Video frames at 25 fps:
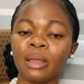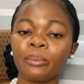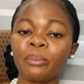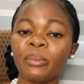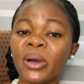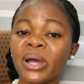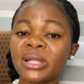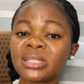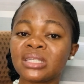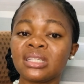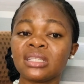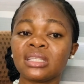
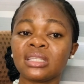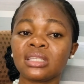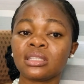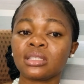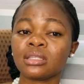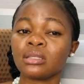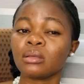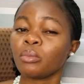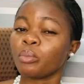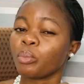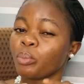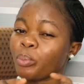
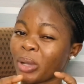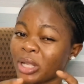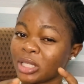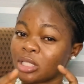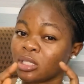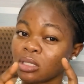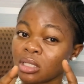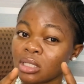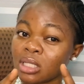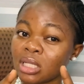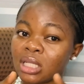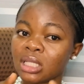parties,
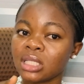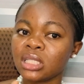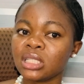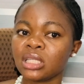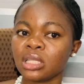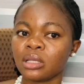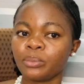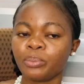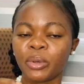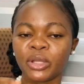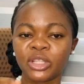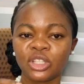particularly
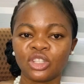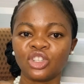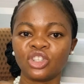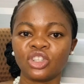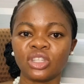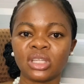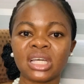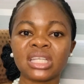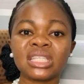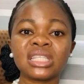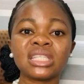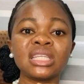the
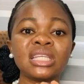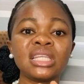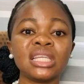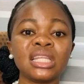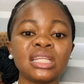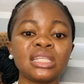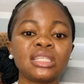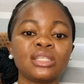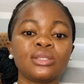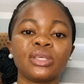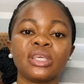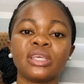petitioner, still
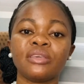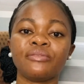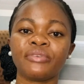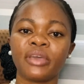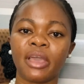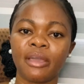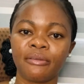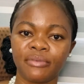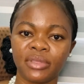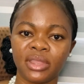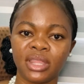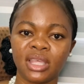needs to give
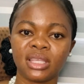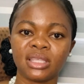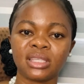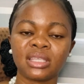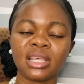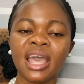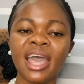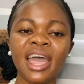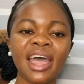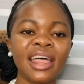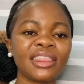evidence.